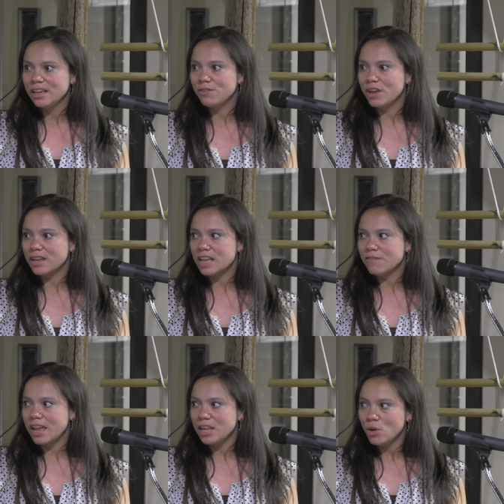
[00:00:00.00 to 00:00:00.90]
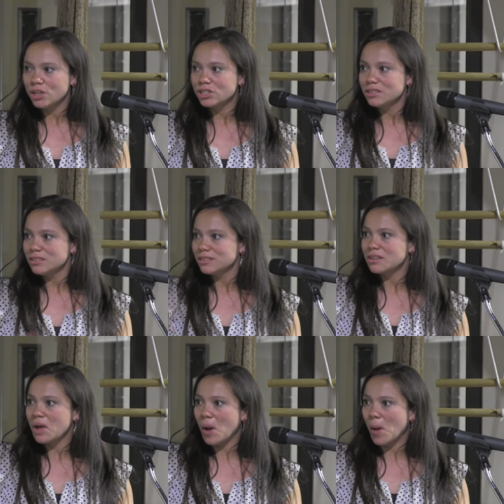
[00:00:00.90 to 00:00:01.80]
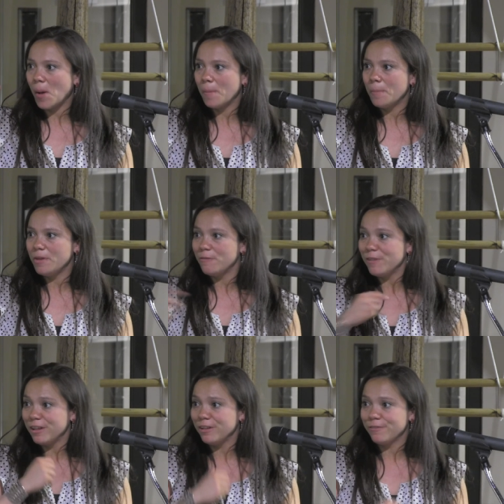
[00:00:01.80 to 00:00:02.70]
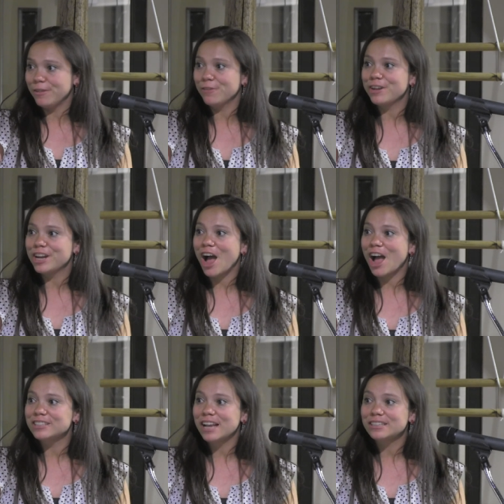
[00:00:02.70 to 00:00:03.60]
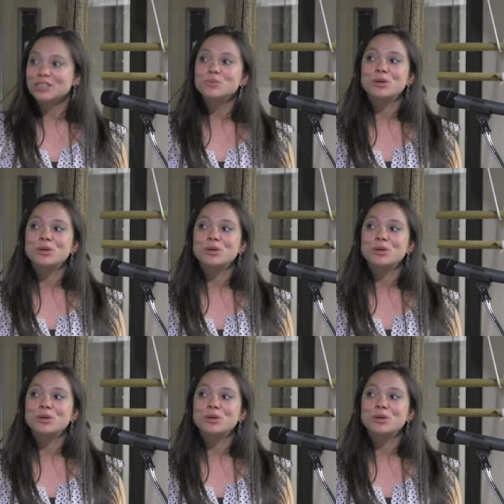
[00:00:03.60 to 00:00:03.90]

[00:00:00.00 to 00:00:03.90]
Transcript: If you guys have any questions, um, be, feel free to contact us.